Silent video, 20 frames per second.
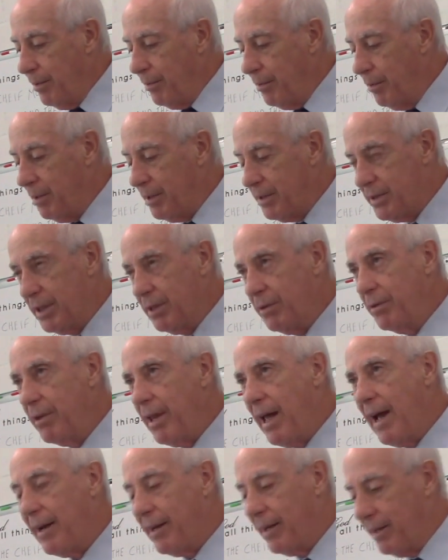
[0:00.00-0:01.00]
We want to see who
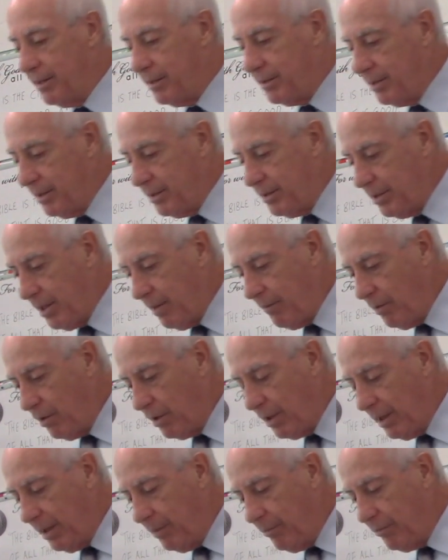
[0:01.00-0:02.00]
that is. Let's have a
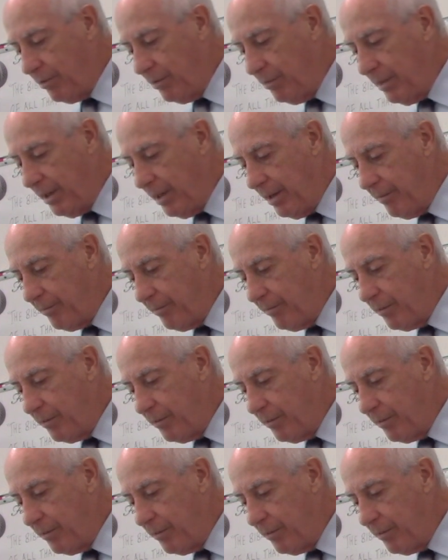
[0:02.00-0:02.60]
look at him for a minute.